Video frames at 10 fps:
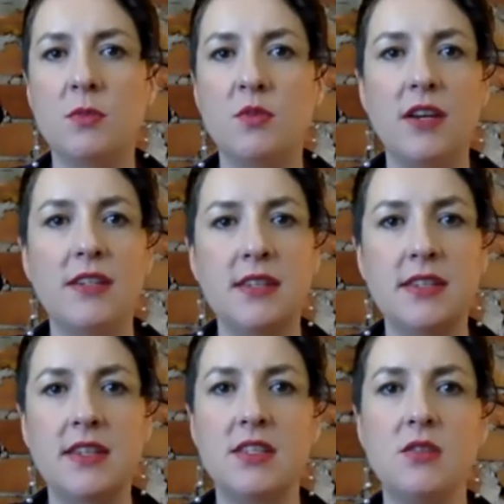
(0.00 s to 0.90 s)
crisis
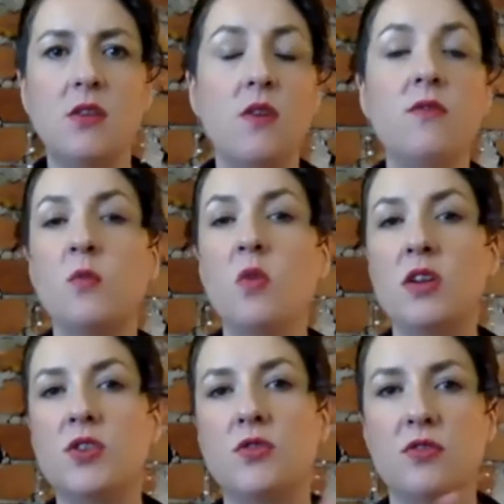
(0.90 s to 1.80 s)
because you go from one
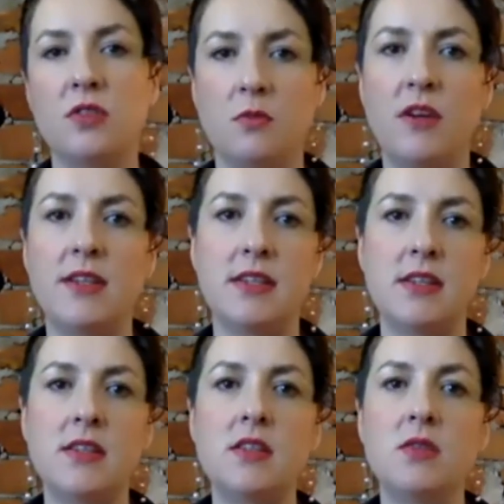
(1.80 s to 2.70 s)
short-term
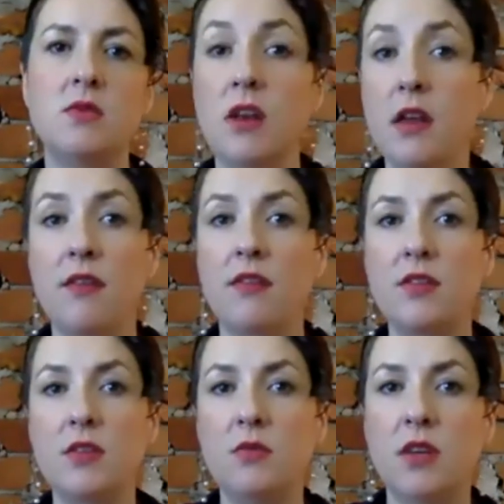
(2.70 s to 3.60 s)
crisis to another
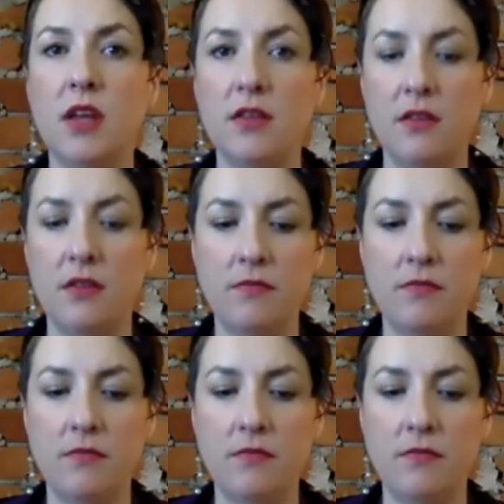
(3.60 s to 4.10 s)
to another.